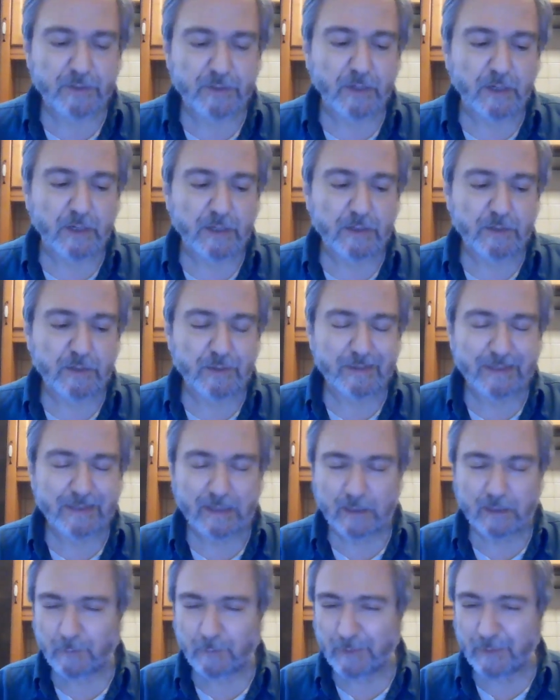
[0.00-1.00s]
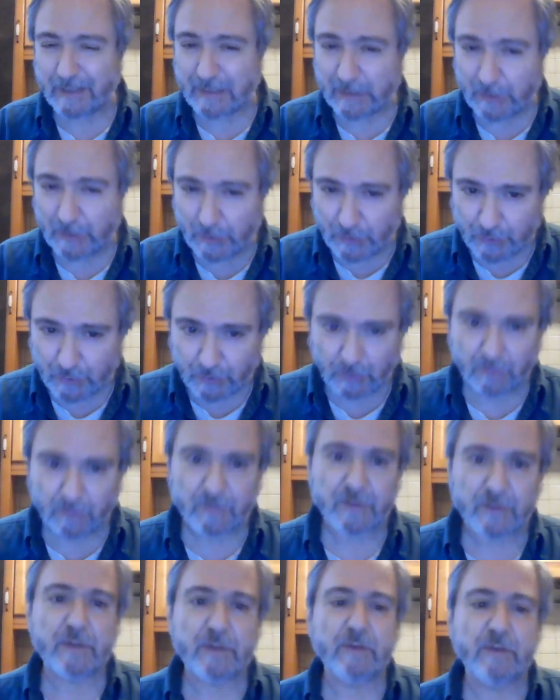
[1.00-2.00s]
scientists tend to be
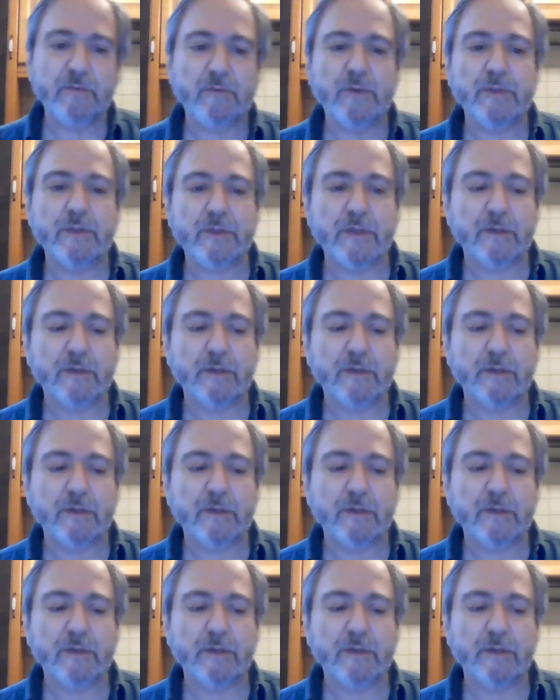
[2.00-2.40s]
conservative with